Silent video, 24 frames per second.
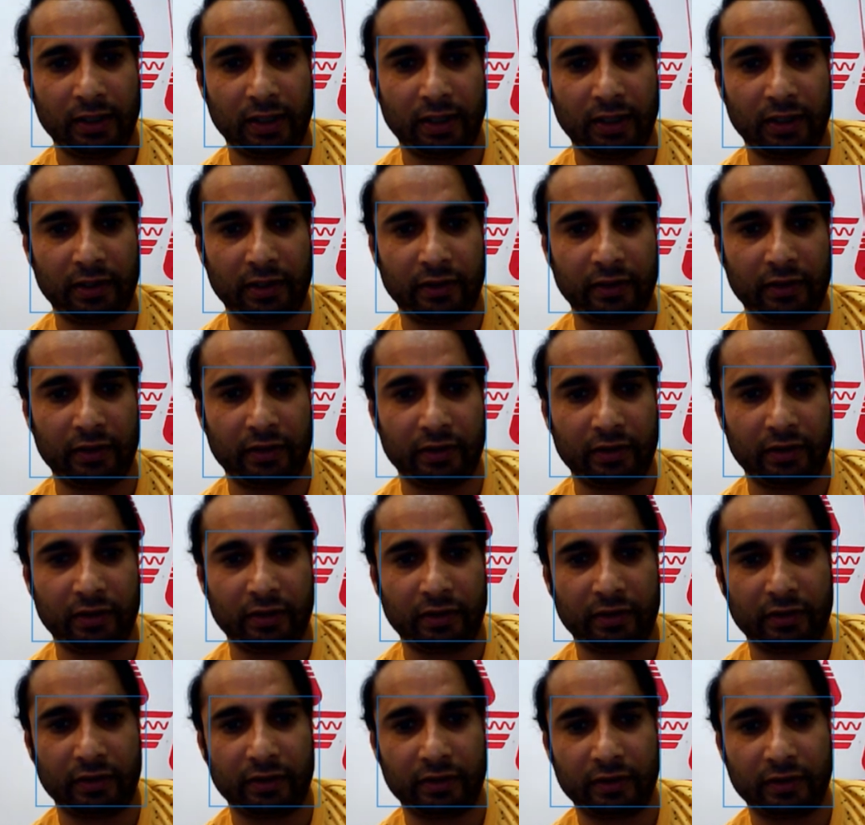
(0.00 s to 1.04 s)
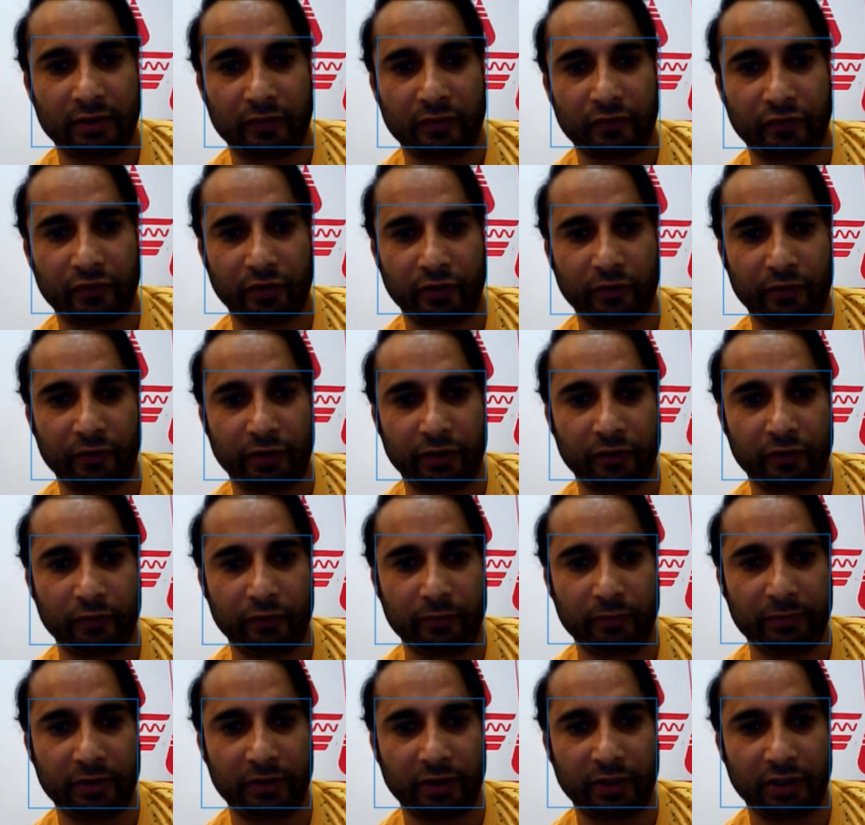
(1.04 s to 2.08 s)
And security
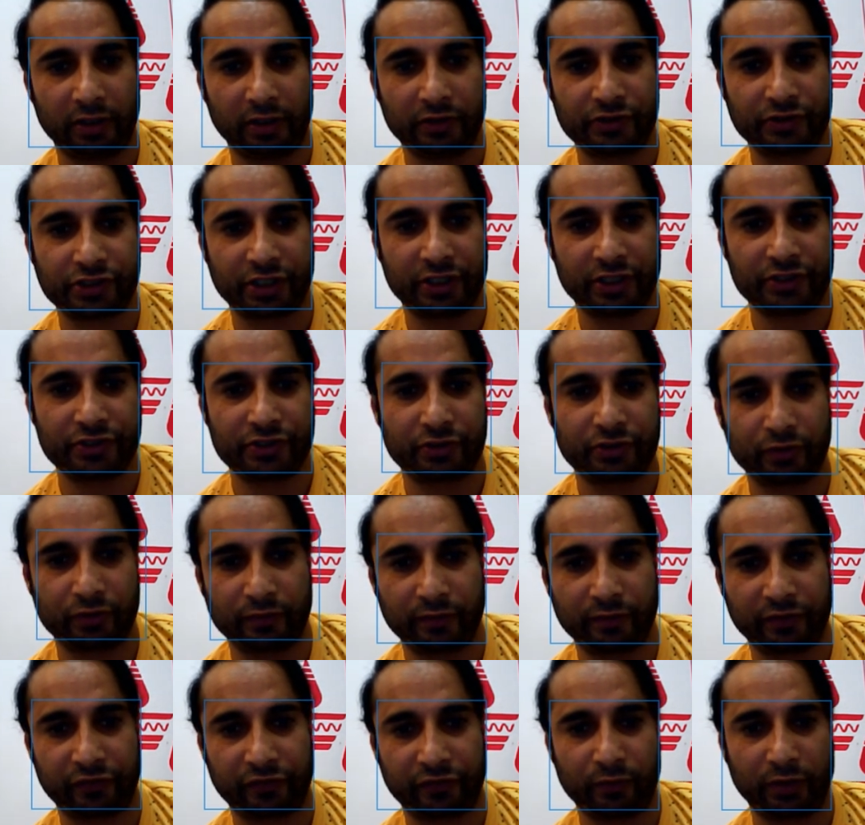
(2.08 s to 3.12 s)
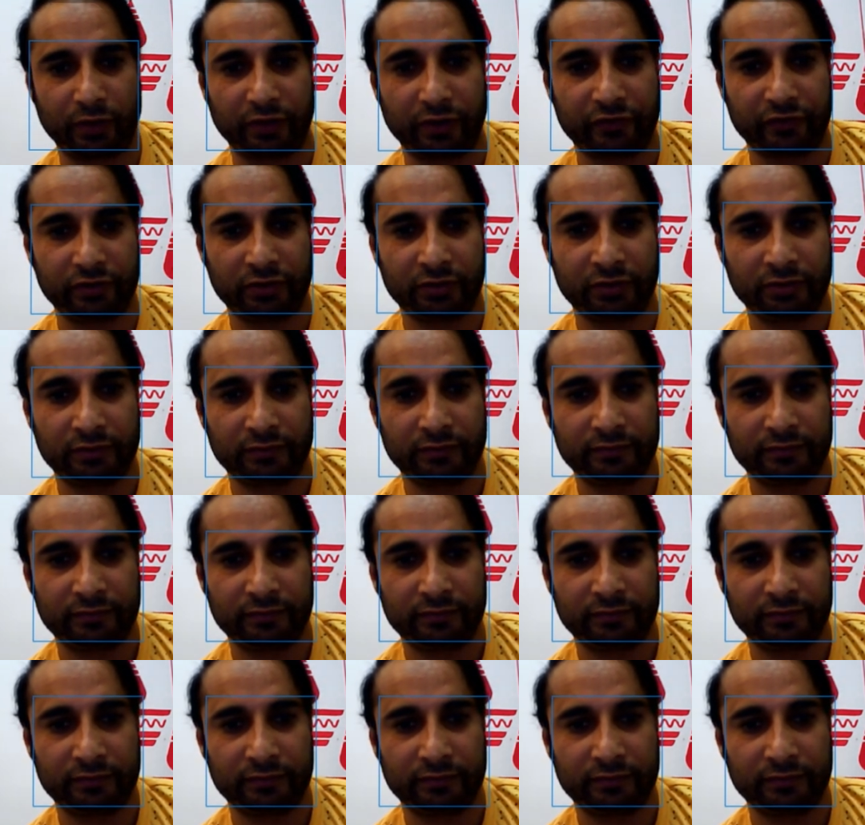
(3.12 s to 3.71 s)
group, I'll change it to the visualizer.